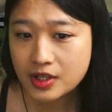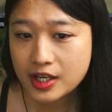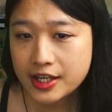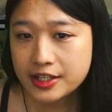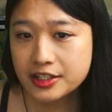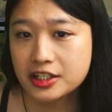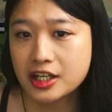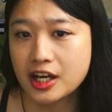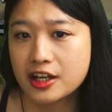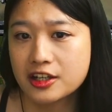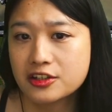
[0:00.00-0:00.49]

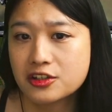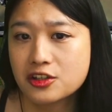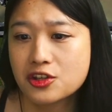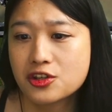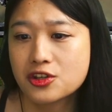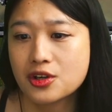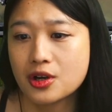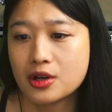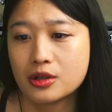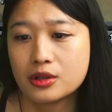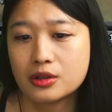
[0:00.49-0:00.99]
guys,
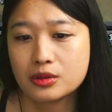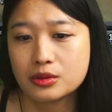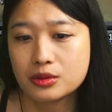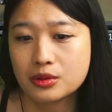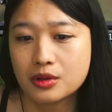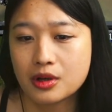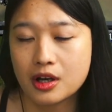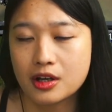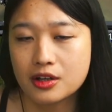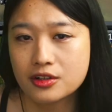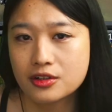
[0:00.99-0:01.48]
so
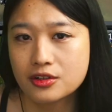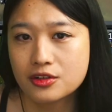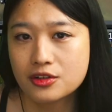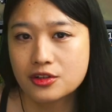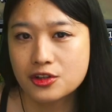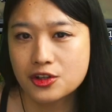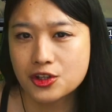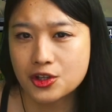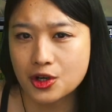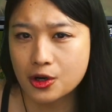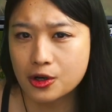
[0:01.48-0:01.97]

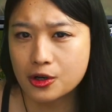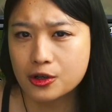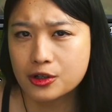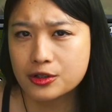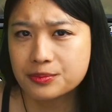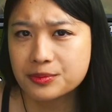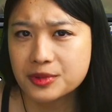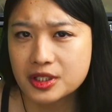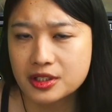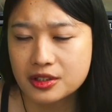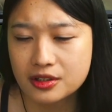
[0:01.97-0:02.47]

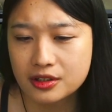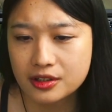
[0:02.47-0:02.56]
Storm.